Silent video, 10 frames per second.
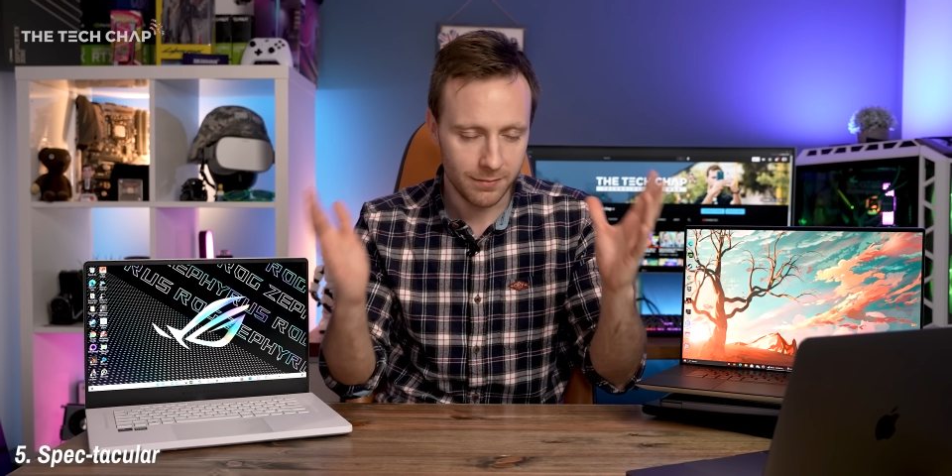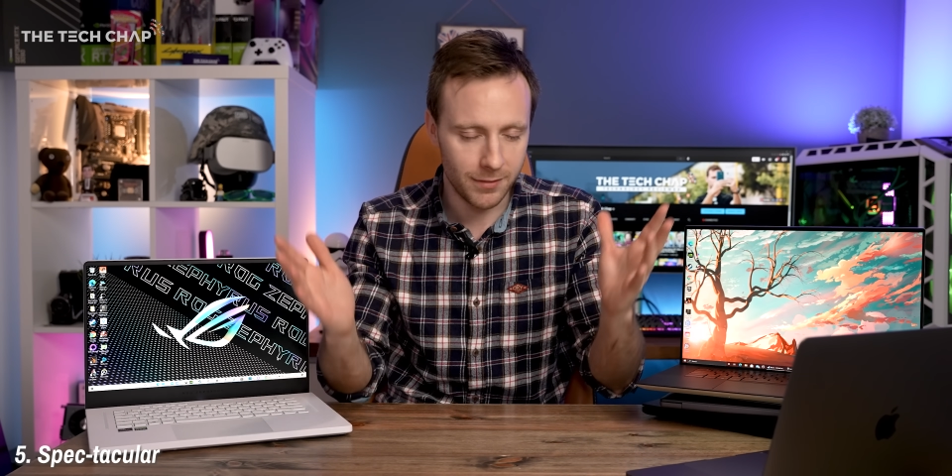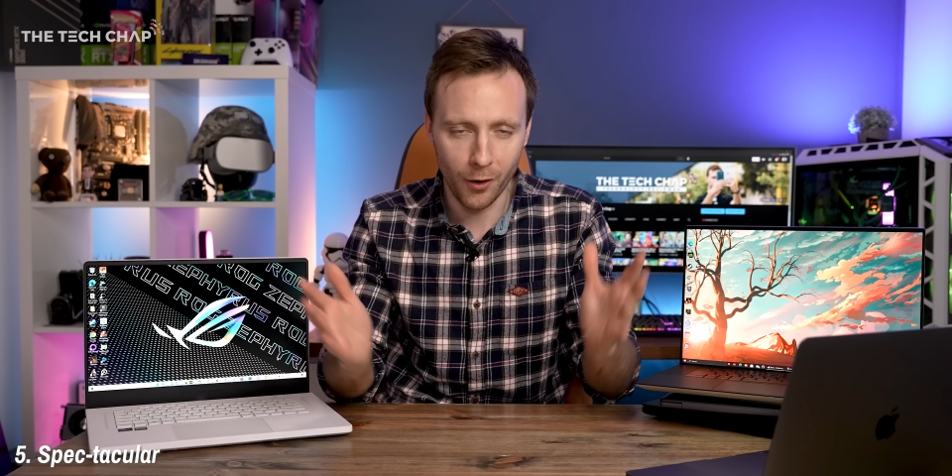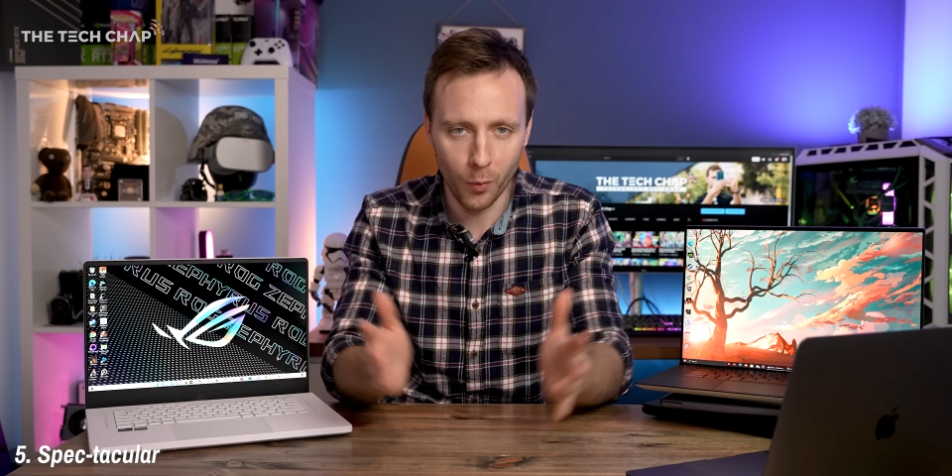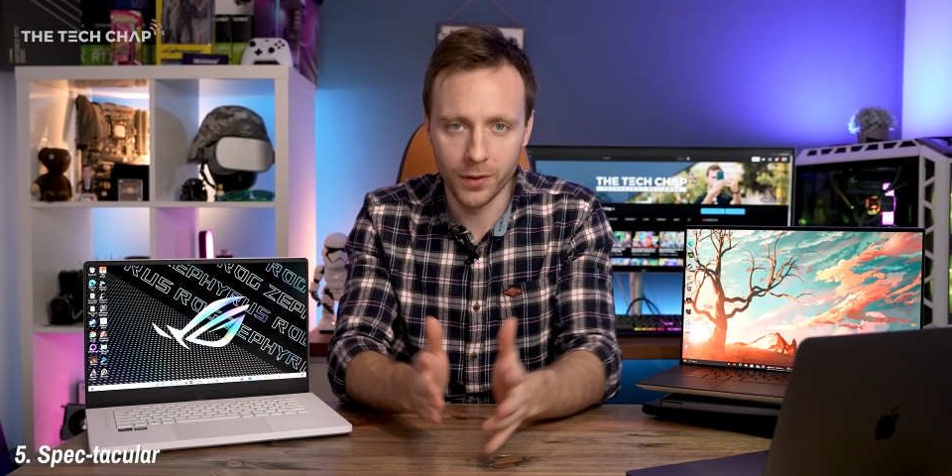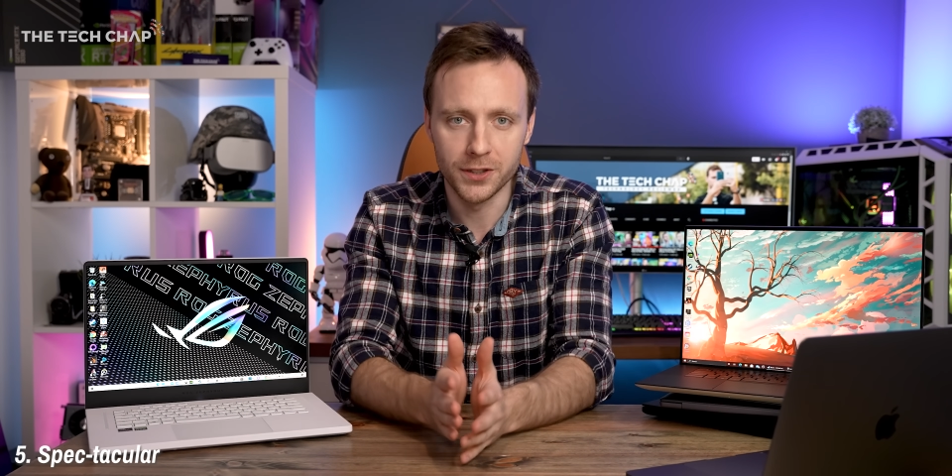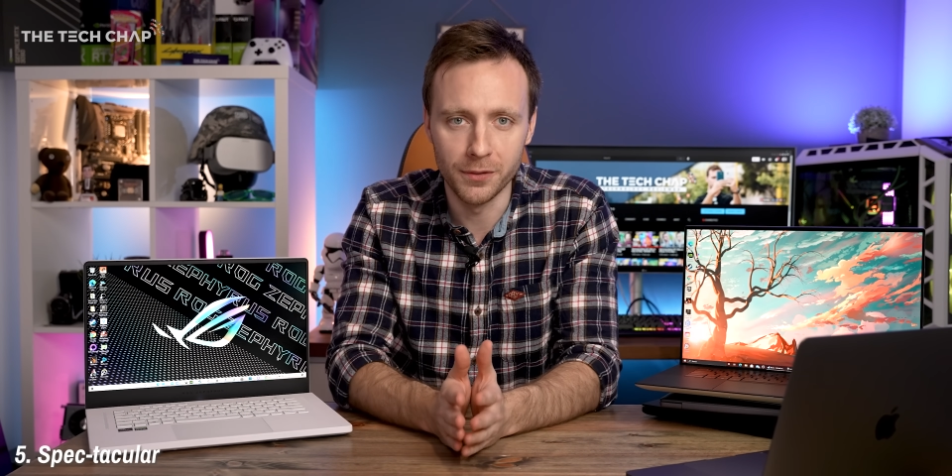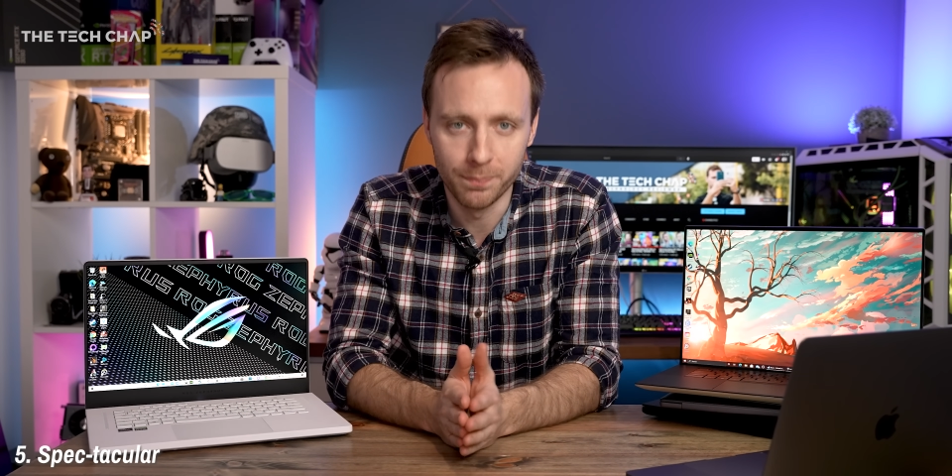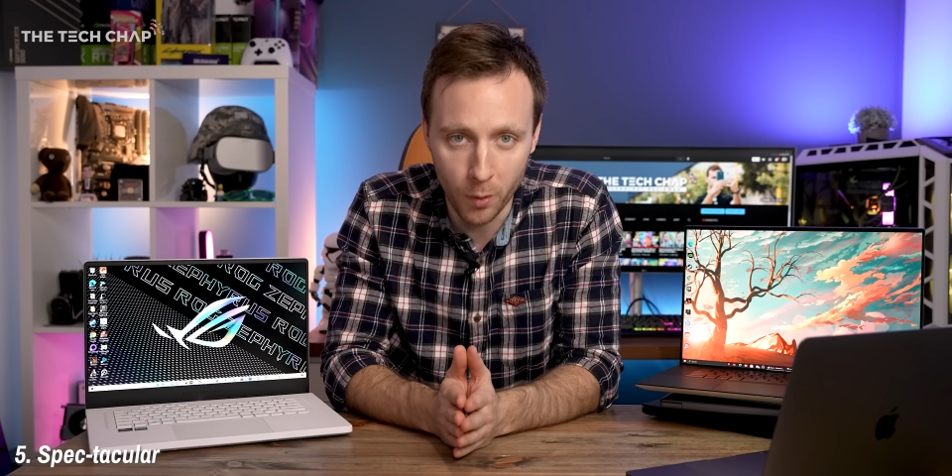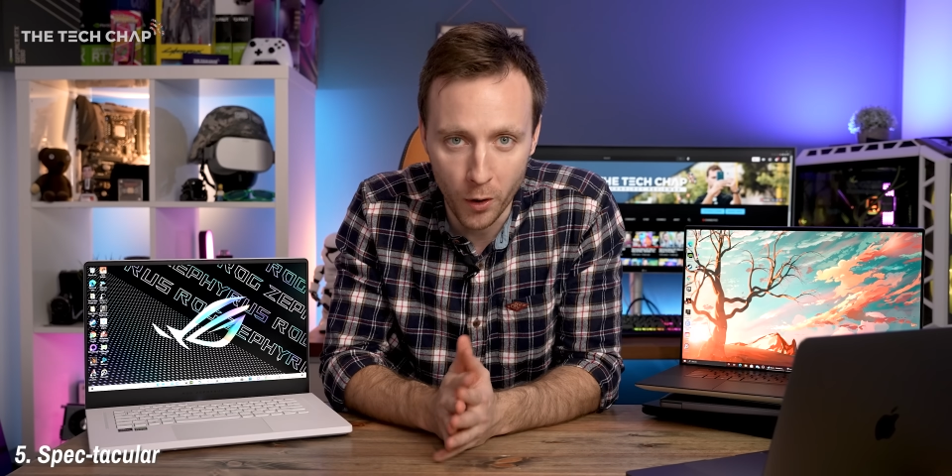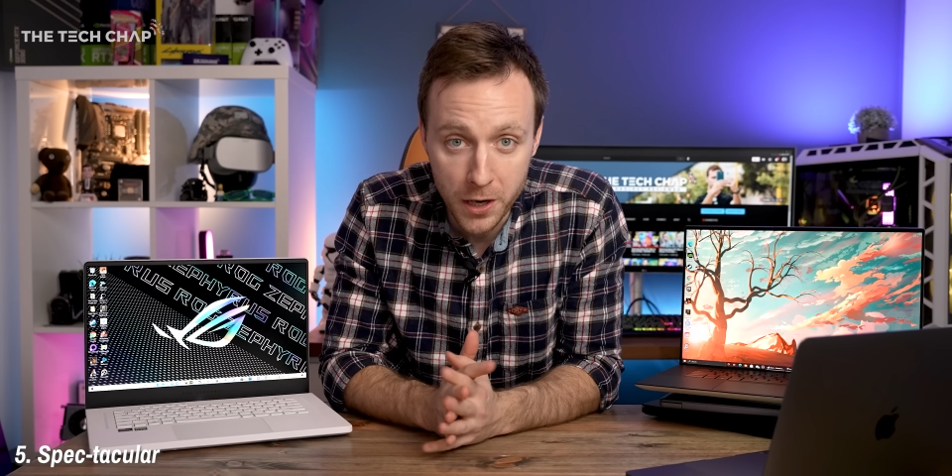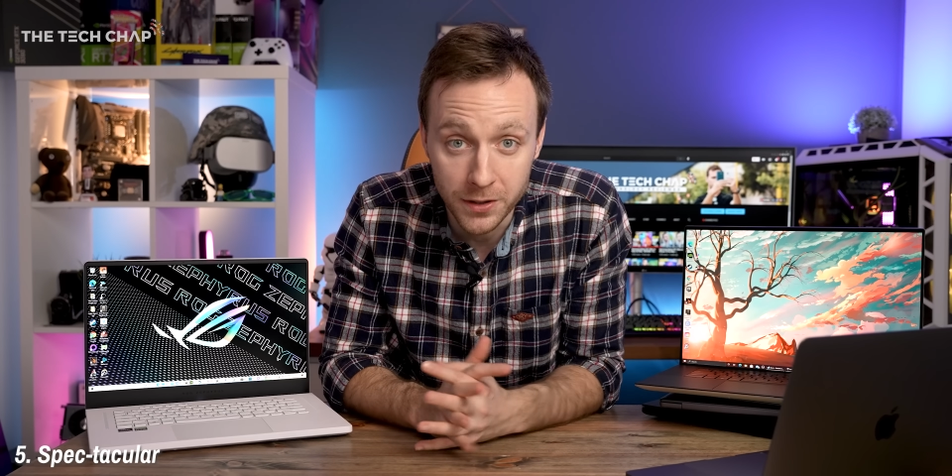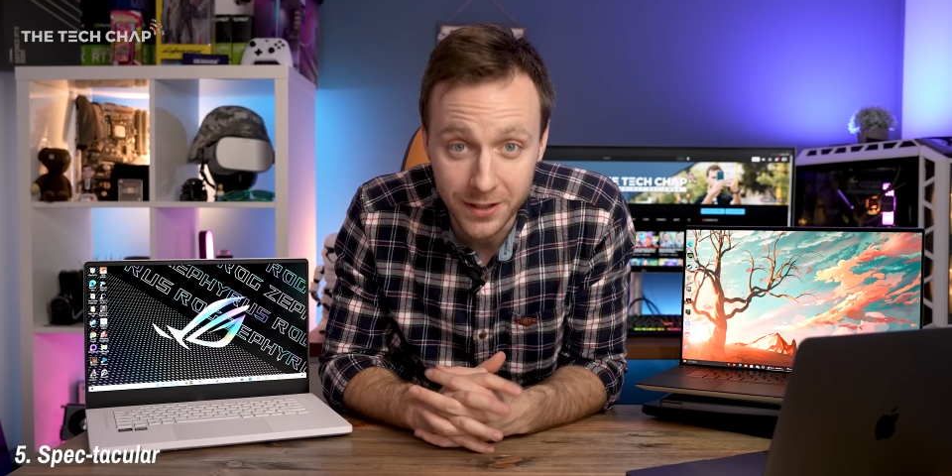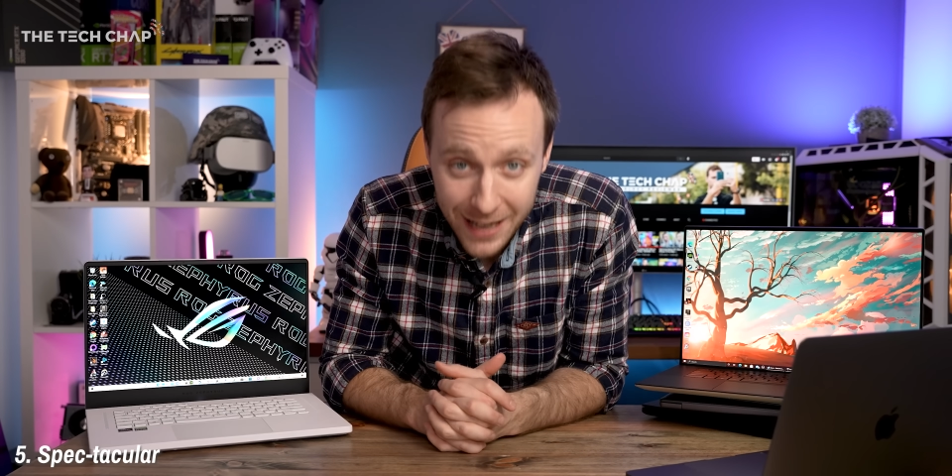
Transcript: don't want to bore you to